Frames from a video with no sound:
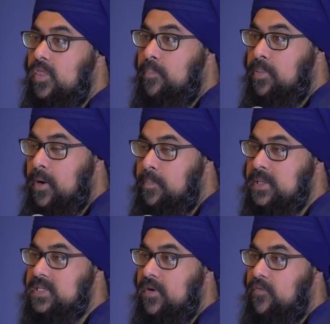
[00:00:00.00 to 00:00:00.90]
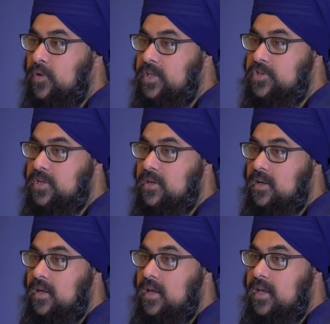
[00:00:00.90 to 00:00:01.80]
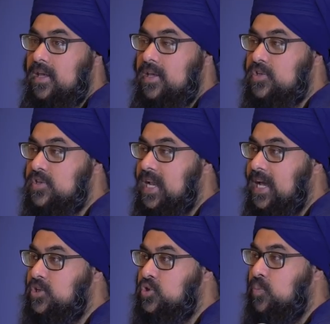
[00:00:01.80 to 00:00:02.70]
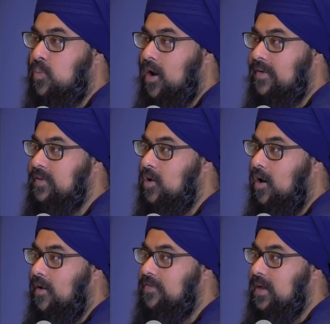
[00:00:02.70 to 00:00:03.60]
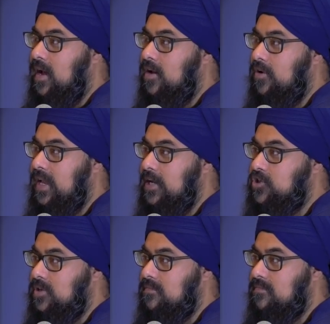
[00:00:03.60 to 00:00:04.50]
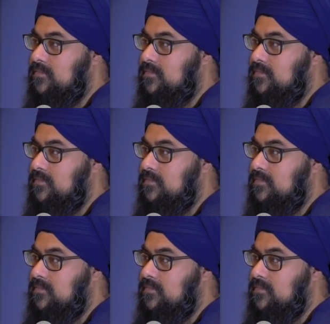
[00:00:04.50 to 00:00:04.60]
The purpose of religion is not to profit off the congregation,